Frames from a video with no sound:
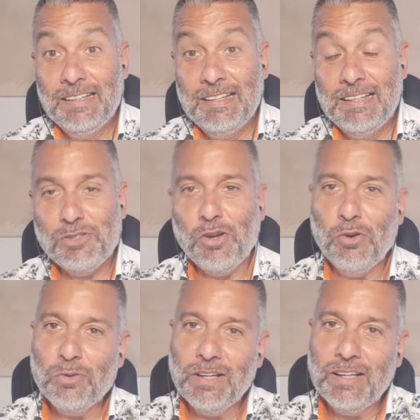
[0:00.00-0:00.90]

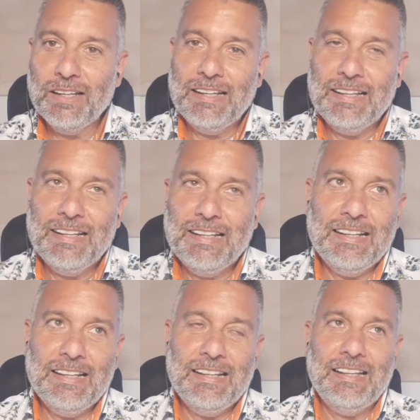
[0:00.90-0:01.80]
So
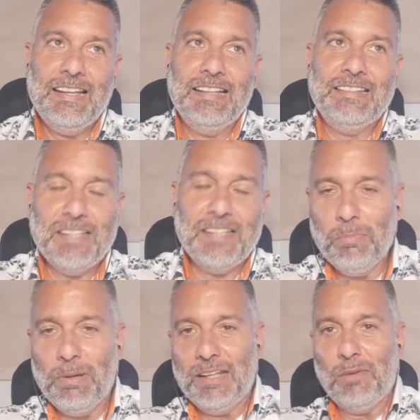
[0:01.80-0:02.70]
this is
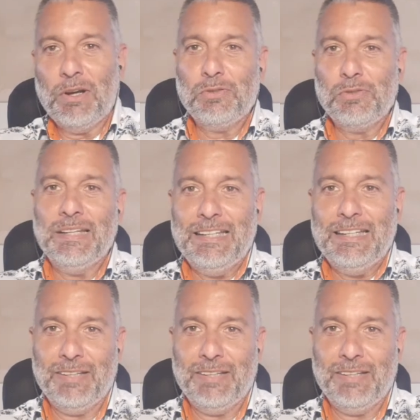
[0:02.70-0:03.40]
somebody that wants to leave.